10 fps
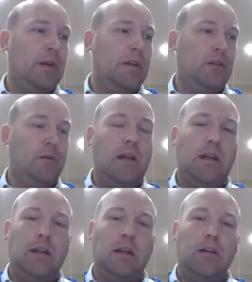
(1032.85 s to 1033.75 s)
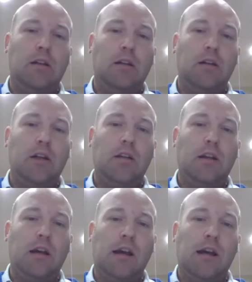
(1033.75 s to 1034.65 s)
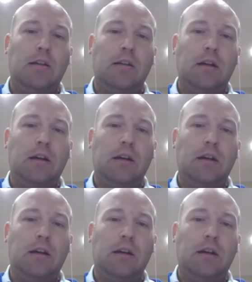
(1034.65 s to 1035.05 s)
in still meeting that target and